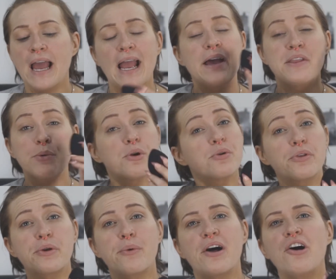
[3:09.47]
And they work
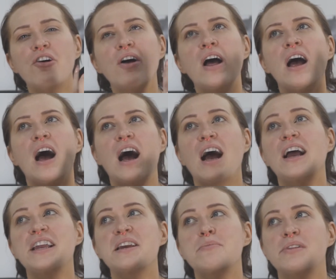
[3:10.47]
really well.
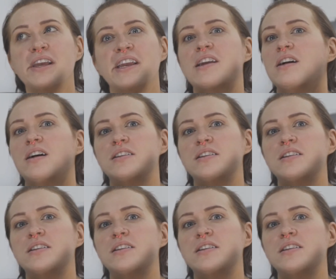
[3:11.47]
I am like